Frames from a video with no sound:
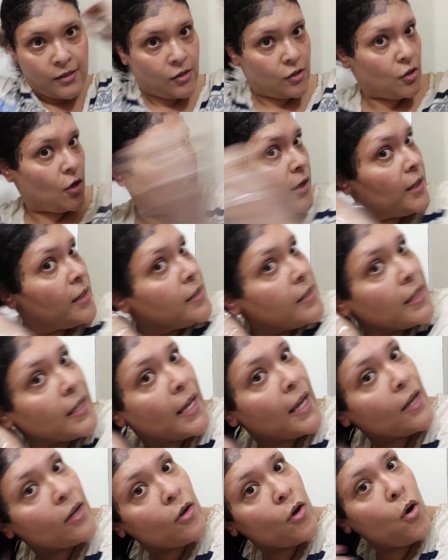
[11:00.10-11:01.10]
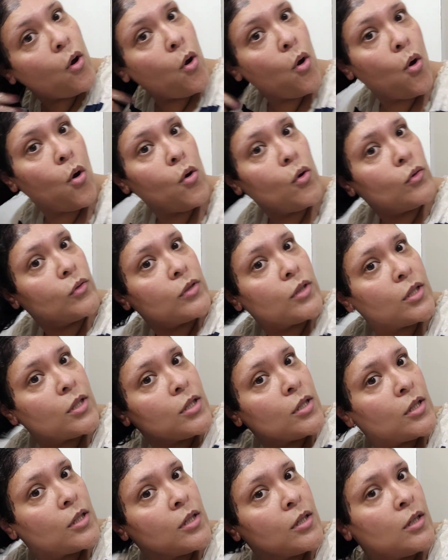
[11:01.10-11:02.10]
starting to get cold,
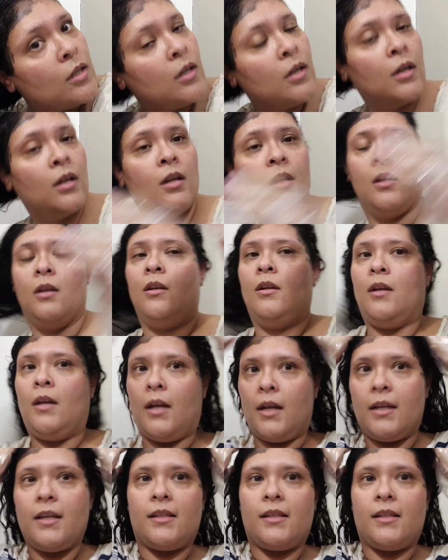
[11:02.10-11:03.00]
and